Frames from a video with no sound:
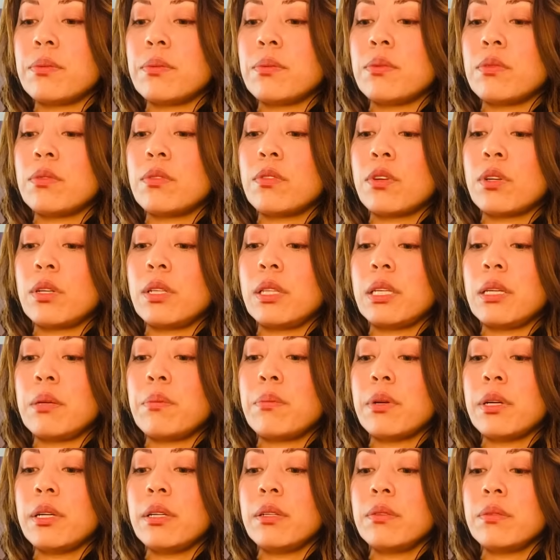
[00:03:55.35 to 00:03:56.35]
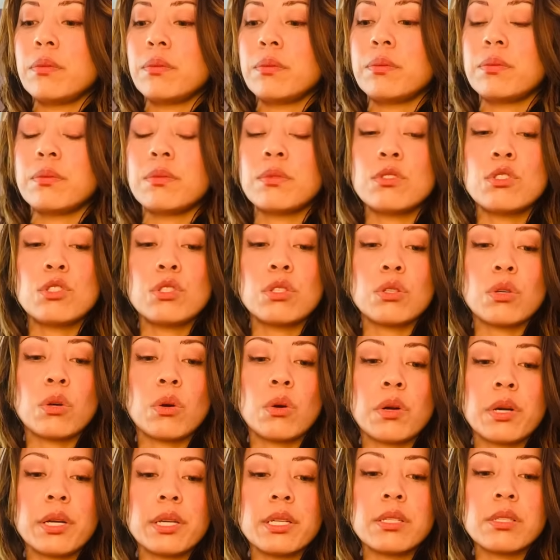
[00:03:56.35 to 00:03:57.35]
For Libra,
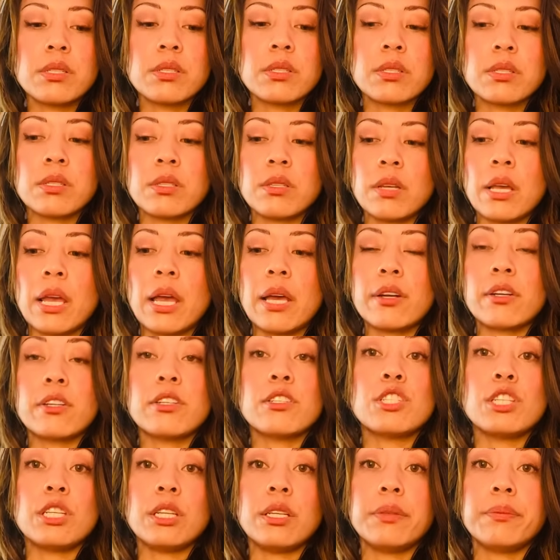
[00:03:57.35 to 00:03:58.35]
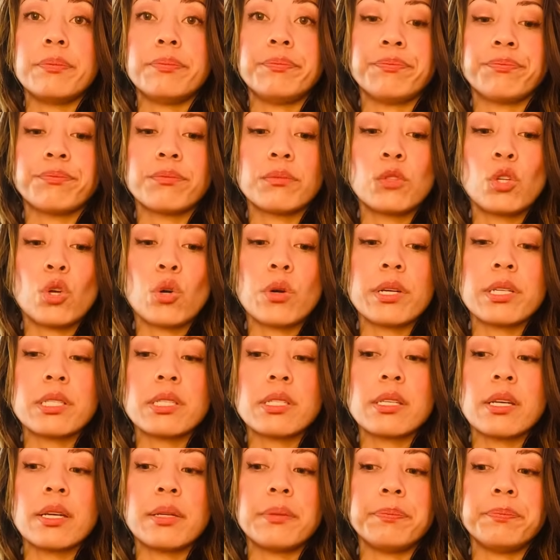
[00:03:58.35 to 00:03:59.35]
Taurus energy,
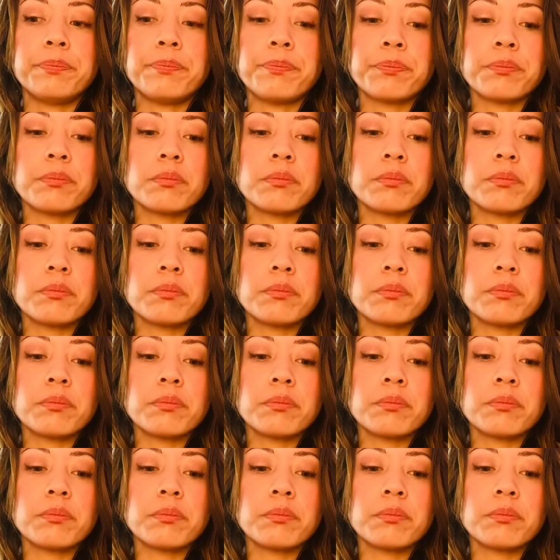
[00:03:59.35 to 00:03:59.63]
Taurus sun.